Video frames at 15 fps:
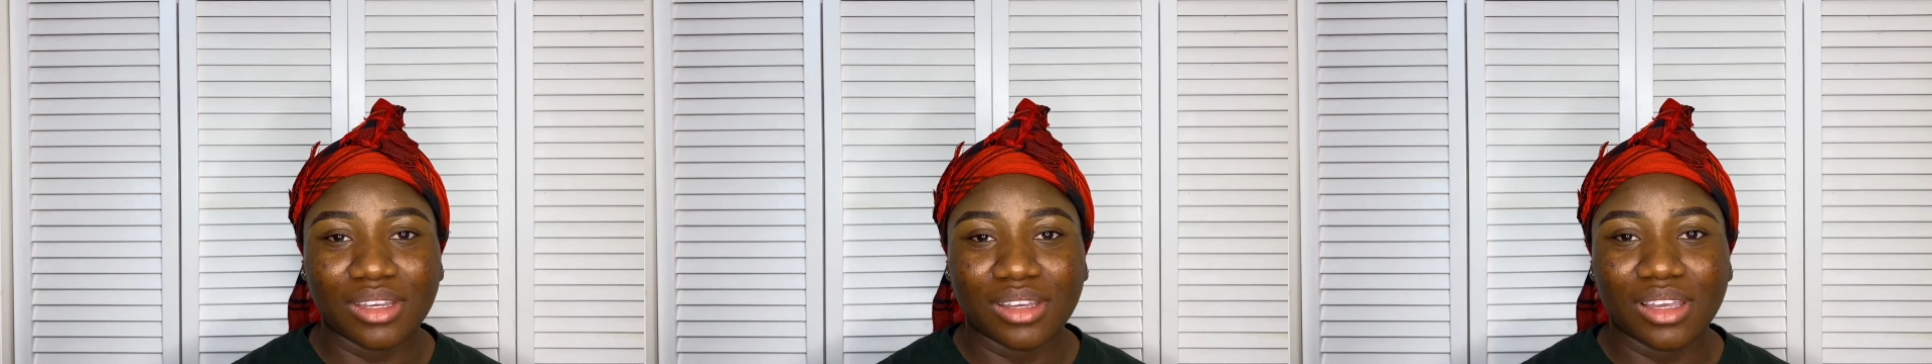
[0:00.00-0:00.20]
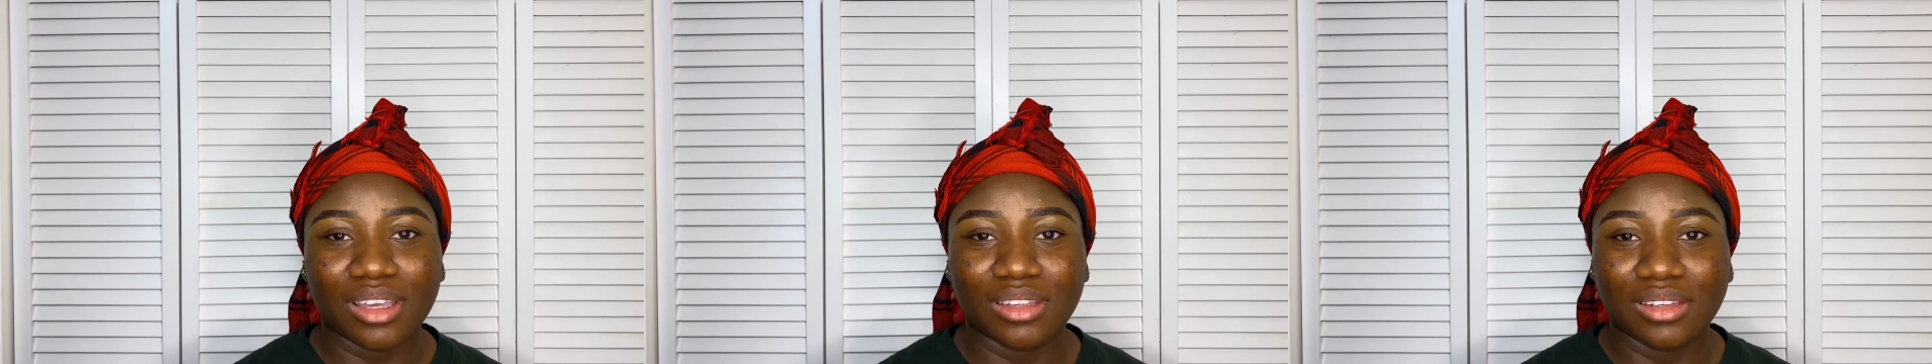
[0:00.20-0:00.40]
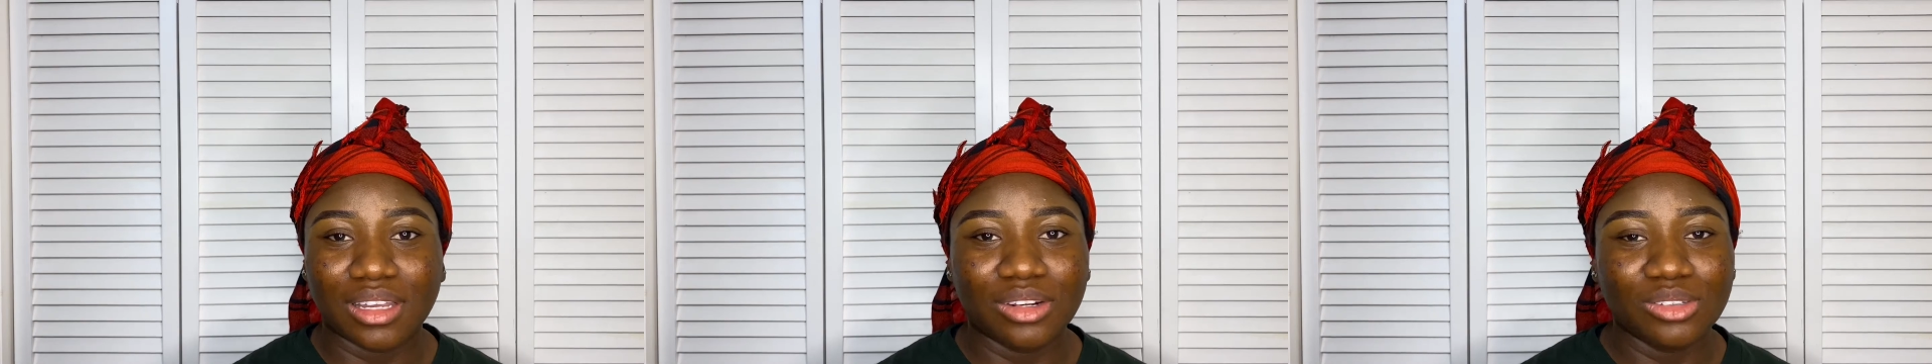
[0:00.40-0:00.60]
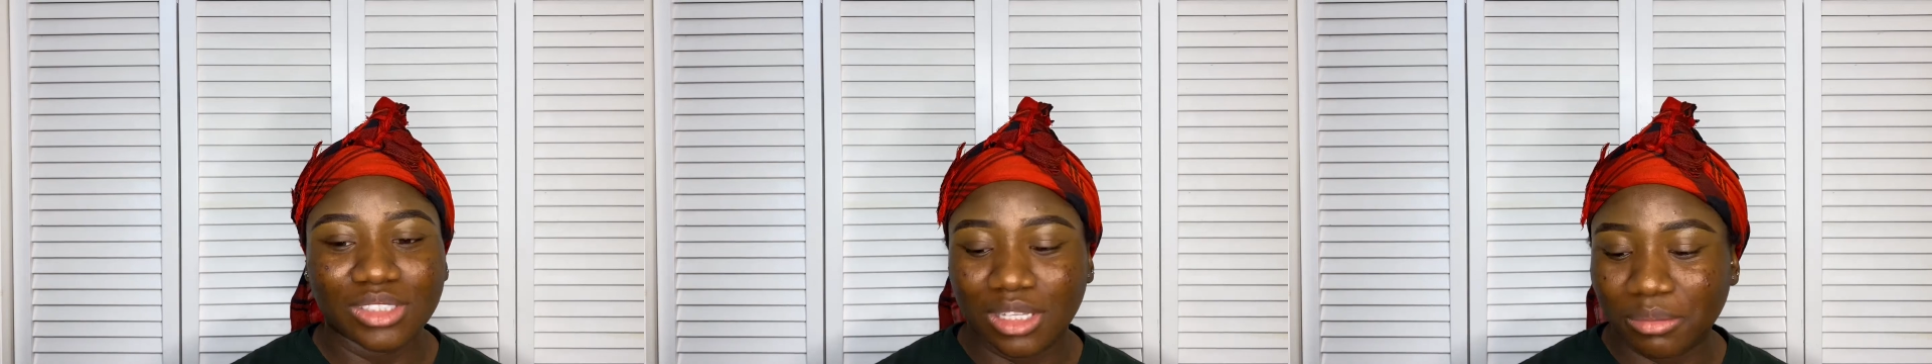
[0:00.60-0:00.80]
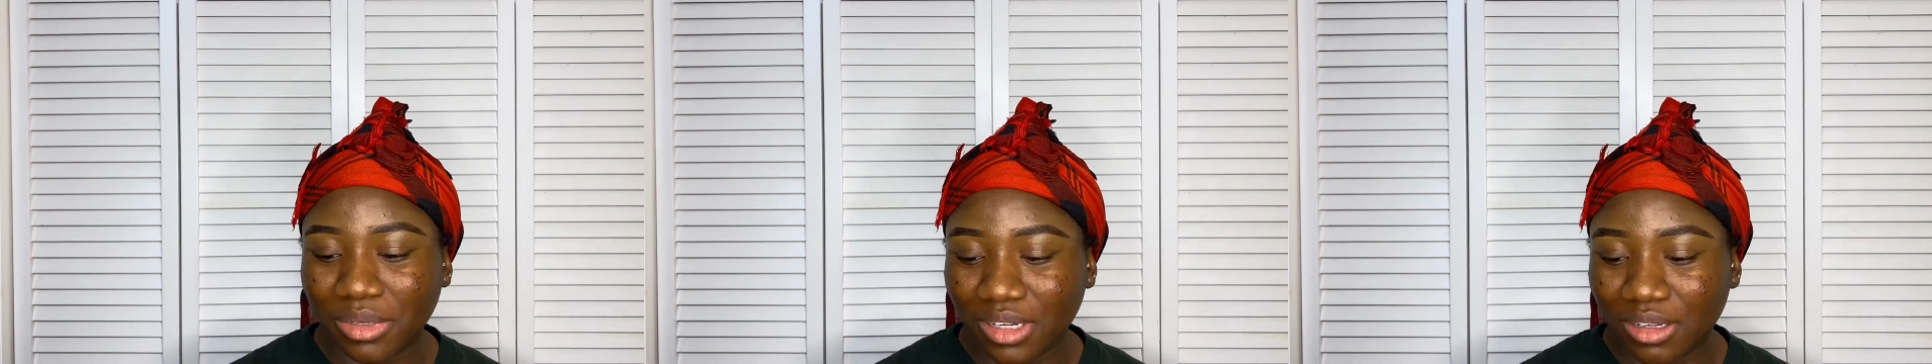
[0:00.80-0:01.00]
and I looked at
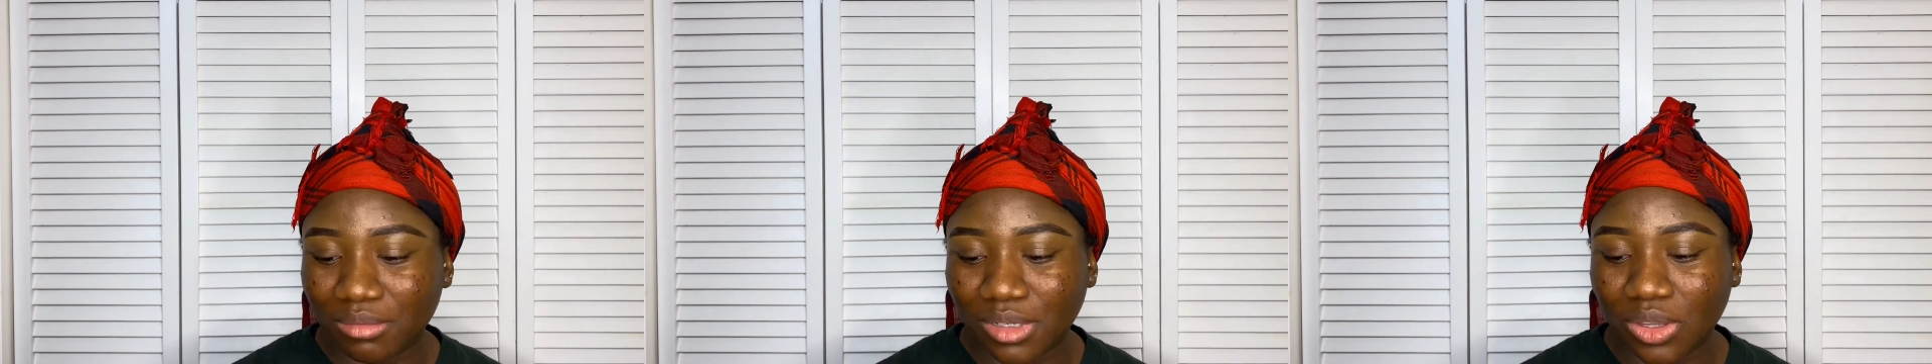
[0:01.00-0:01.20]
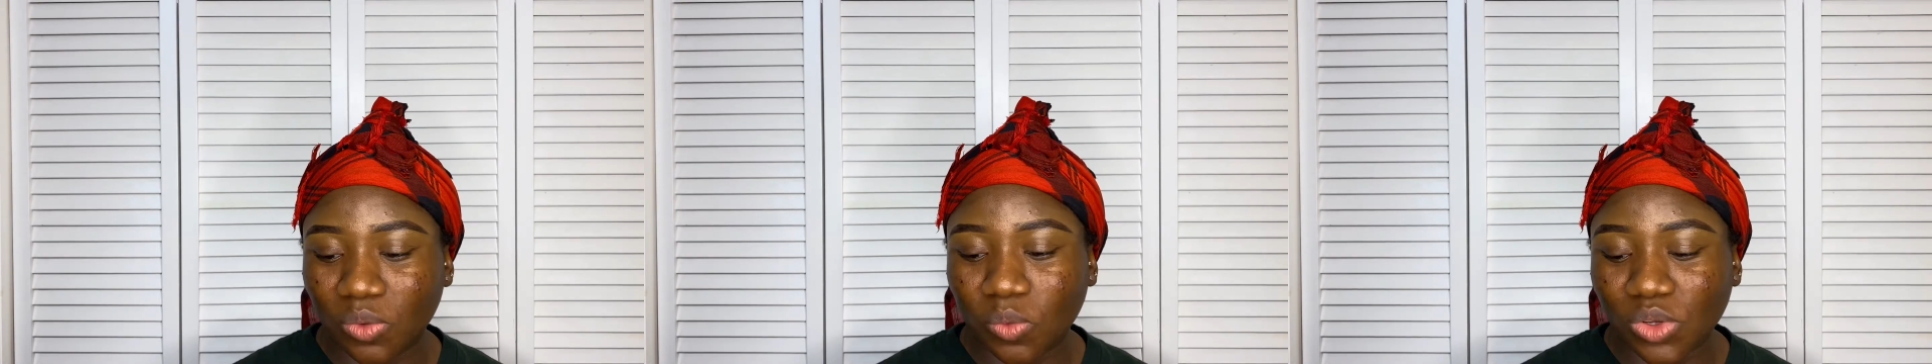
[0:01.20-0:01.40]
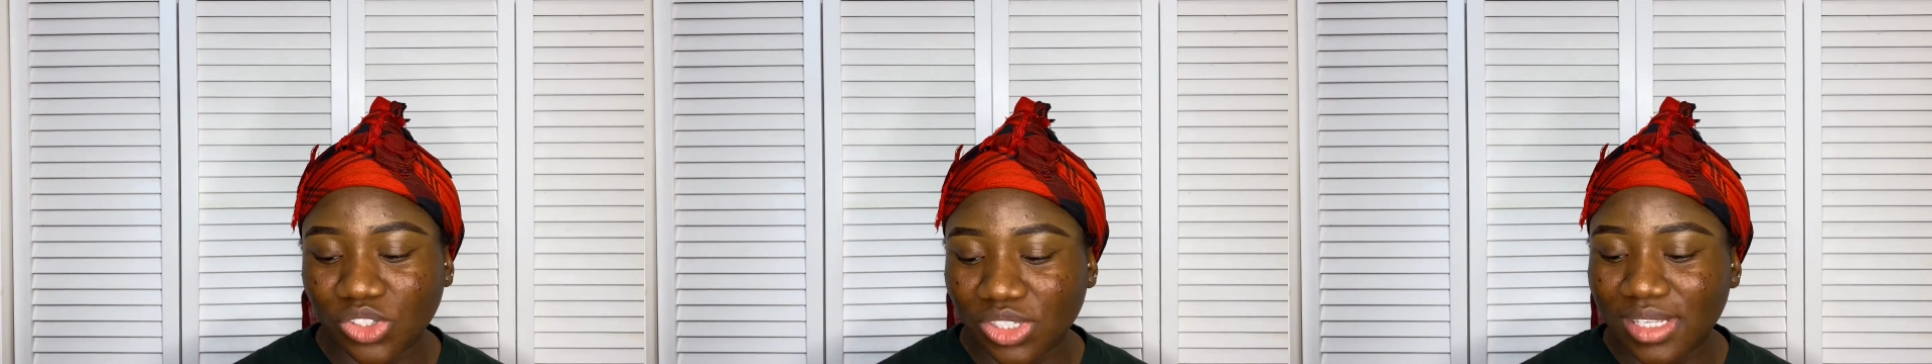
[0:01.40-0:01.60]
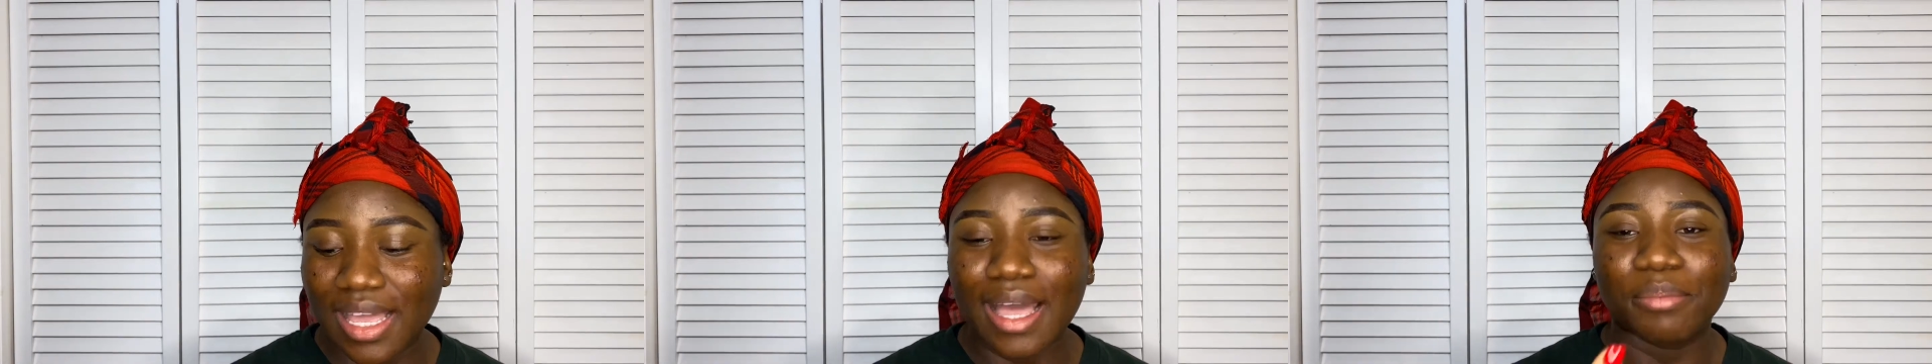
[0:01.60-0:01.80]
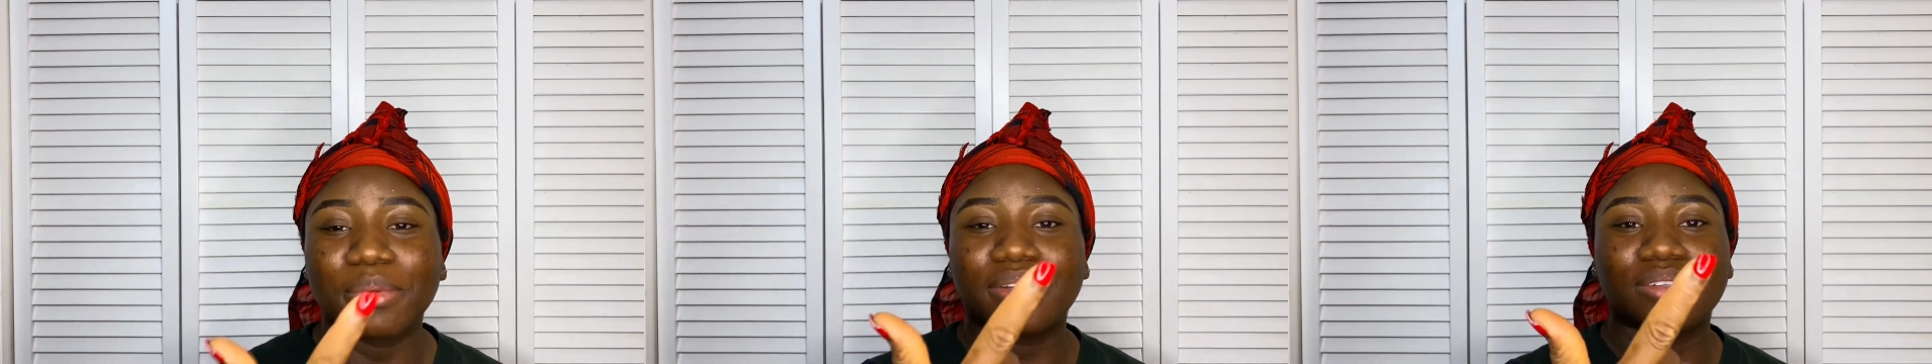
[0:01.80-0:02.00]
my nail. I'm like, what just happened?